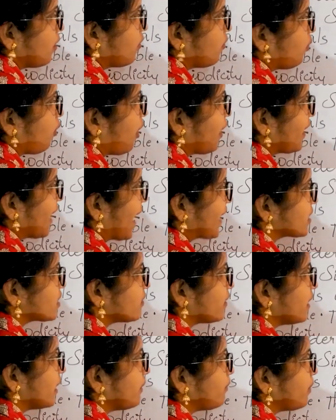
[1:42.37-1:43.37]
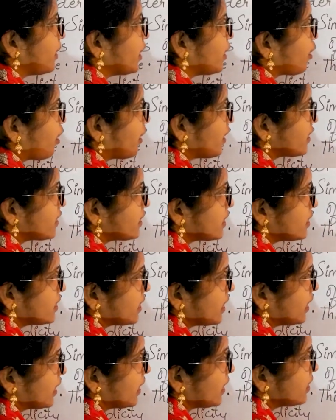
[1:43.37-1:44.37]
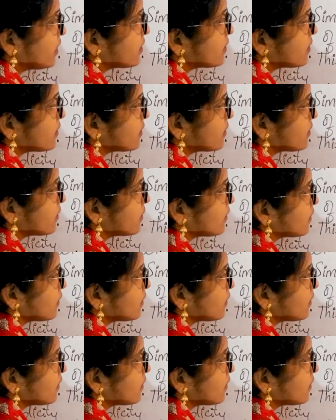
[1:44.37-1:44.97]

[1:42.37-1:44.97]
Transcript: What actually periodicity is?